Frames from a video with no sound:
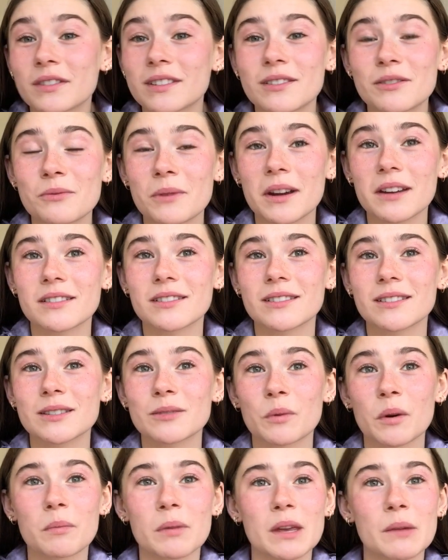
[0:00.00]

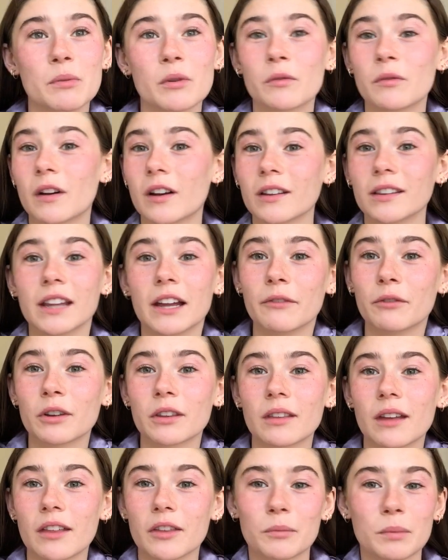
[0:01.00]
situations where people fall in love
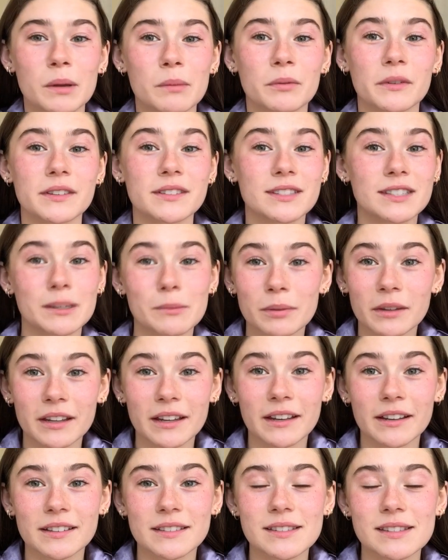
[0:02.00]
with other people's
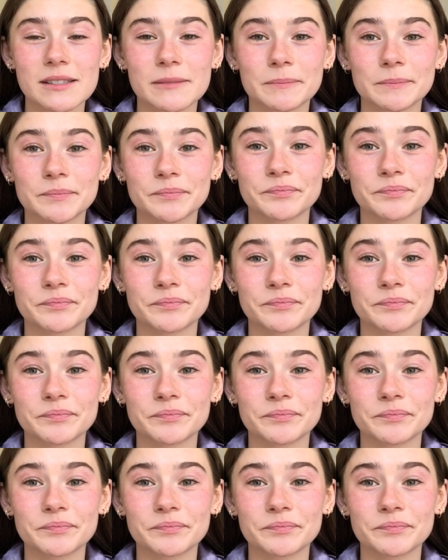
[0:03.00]
siblings